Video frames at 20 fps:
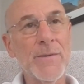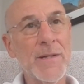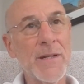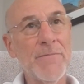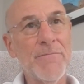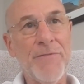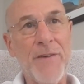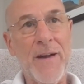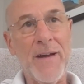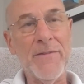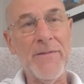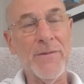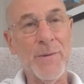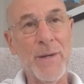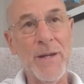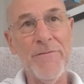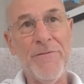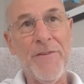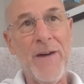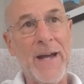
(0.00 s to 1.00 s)
and did
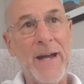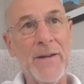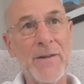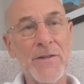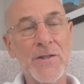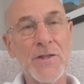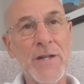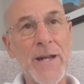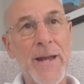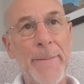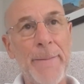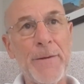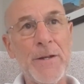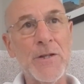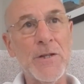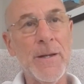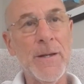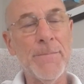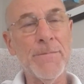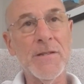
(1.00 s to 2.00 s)
3 finals
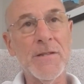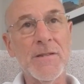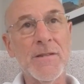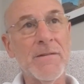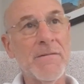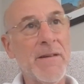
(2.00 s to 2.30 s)
championships.